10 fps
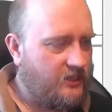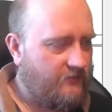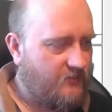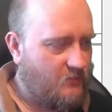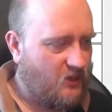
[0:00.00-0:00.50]

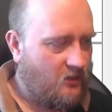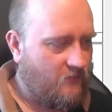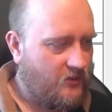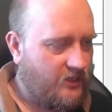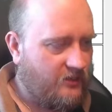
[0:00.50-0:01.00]
if people are
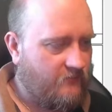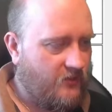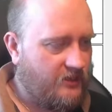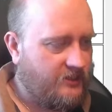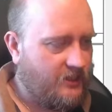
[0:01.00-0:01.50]
wondering
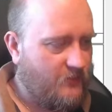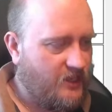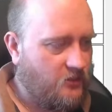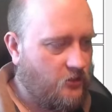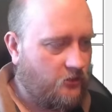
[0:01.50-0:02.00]
why things are
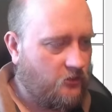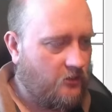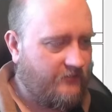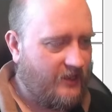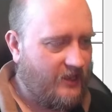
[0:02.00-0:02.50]
being cut
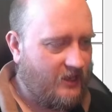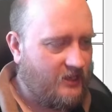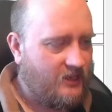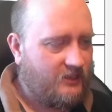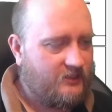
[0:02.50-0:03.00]
off here,
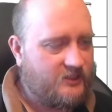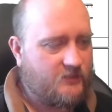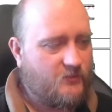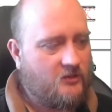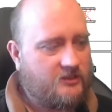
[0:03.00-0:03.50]
this is
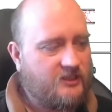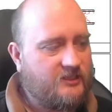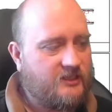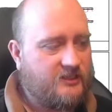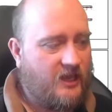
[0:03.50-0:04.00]
because
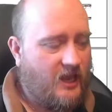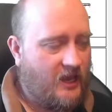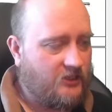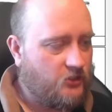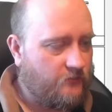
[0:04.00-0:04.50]
this is the
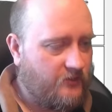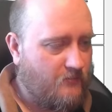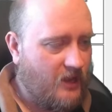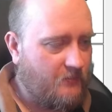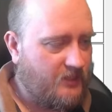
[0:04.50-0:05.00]
edge of the
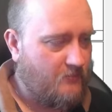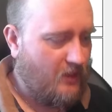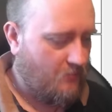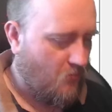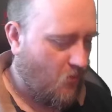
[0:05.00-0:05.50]
map. The
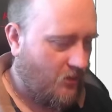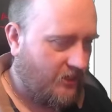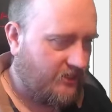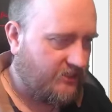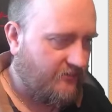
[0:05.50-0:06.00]
map border
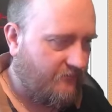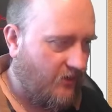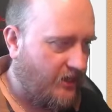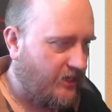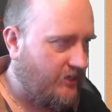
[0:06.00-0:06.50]
is
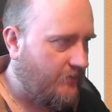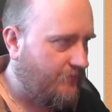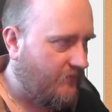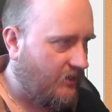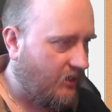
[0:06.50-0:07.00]
defined
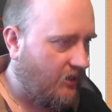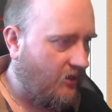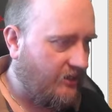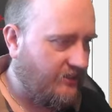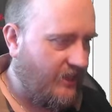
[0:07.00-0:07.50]

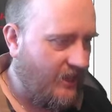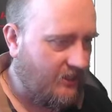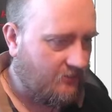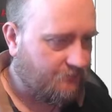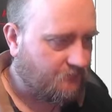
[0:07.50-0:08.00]
right here.
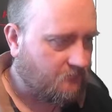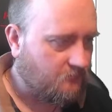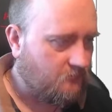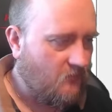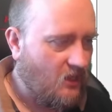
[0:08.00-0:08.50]

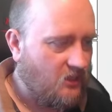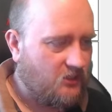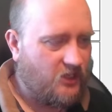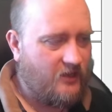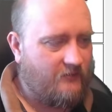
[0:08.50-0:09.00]

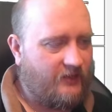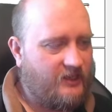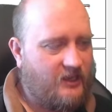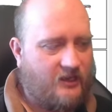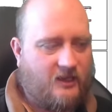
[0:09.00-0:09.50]
So
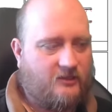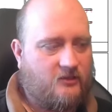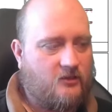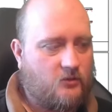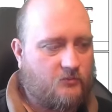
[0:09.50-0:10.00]
everything
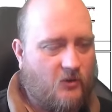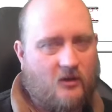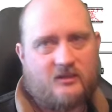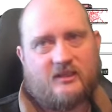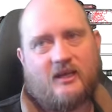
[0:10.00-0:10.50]
that goes
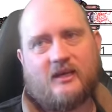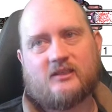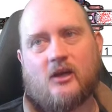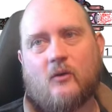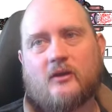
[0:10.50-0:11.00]
past here is
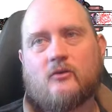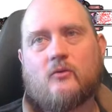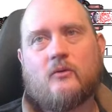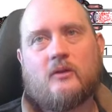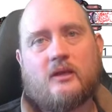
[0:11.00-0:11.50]
going
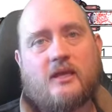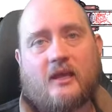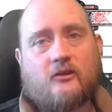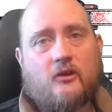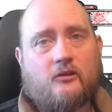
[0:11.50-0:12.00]
to
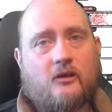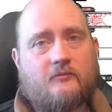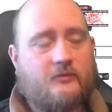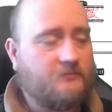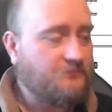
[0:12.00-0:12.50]
get cut
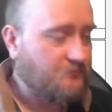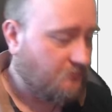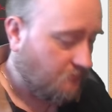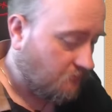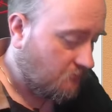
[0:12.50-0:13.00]
off.
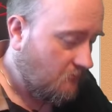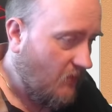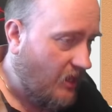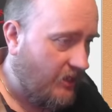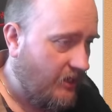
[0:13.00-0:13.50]

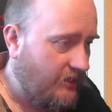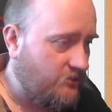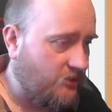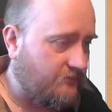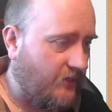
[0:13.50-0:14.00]

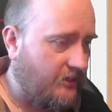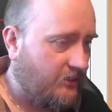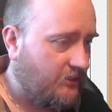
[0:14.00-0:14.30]
That's just fine.